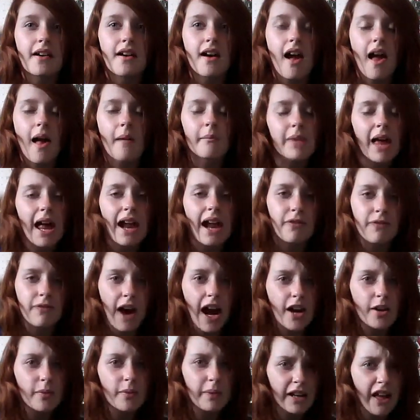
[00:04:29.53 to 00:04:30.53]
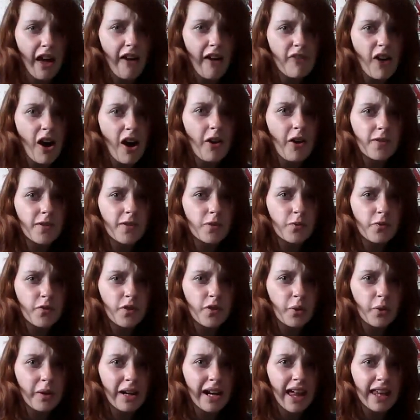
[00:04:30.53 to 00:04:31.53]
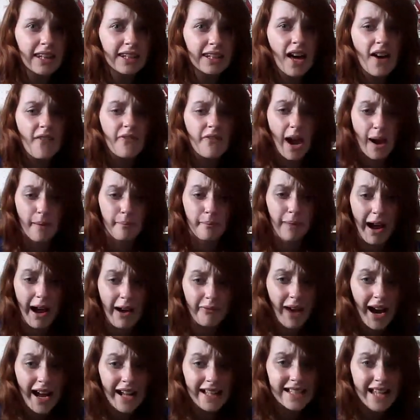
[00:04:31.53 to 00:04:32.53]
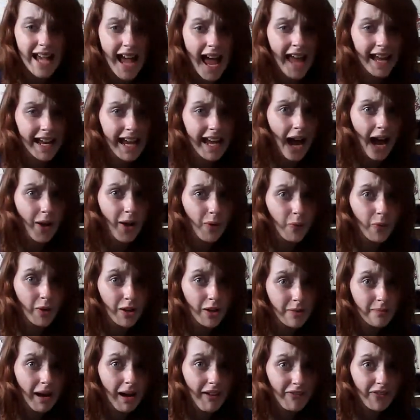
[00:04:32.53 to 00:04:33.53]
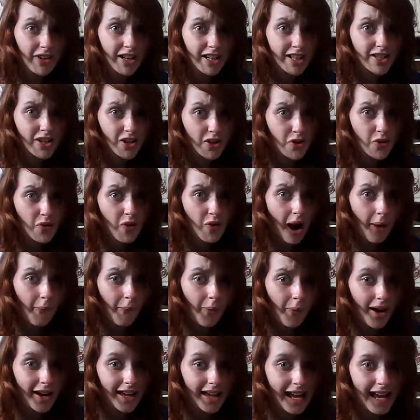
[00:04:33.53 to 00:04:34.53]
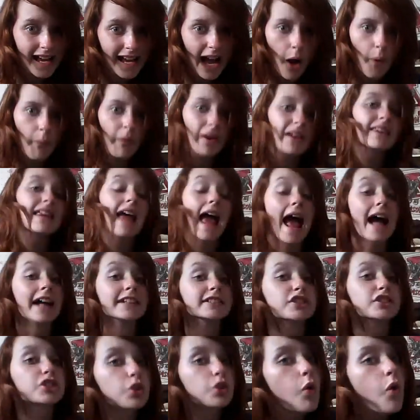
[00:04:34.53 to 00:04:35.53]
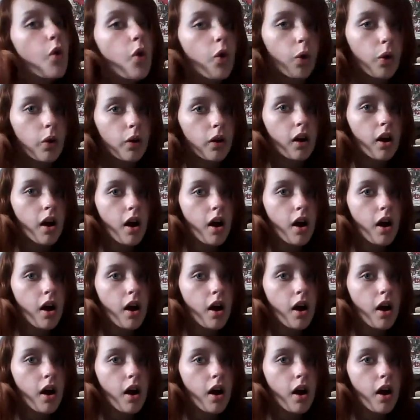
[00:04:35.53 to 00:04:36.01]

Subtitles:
I'm not a fighter, but I fought for what I love and my right to hang out with my friends and who I want to hang out with at school.